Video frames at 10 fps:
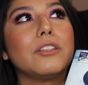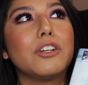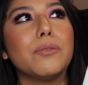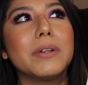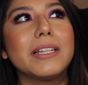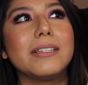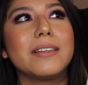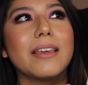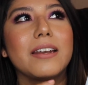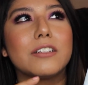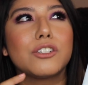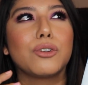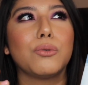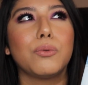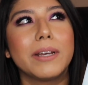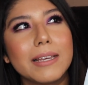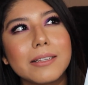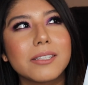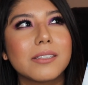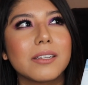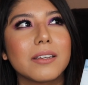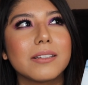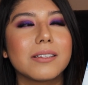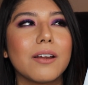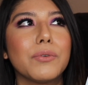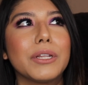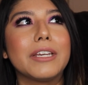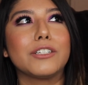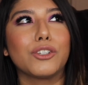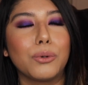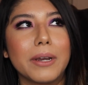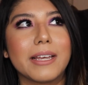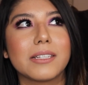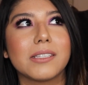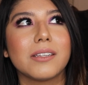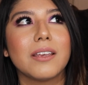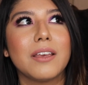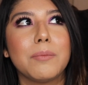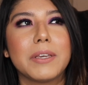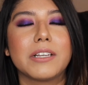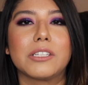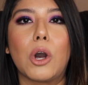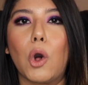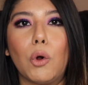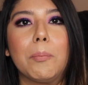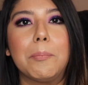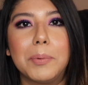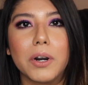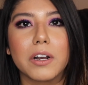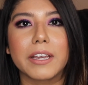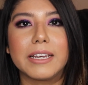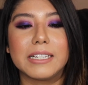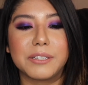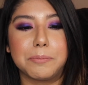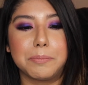You don't really get a twist. It's not really a twist because the whole book is